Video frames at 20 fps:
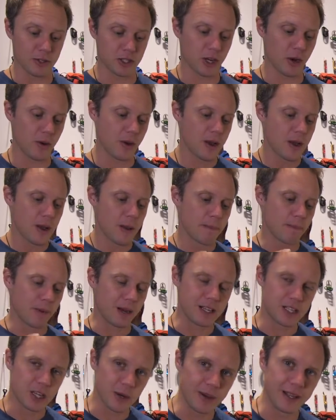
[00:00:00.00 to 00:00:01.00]
So
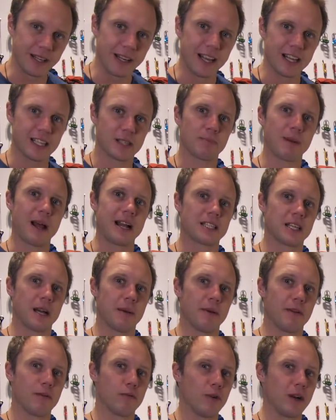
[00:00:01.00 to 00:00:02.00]
by doing this, Black
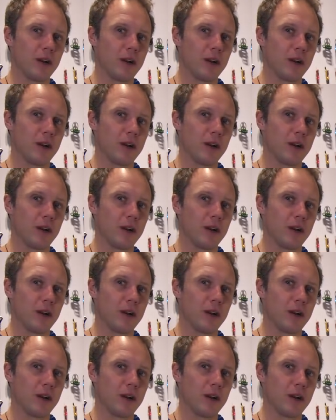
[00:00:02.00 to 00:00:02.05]
Diamond have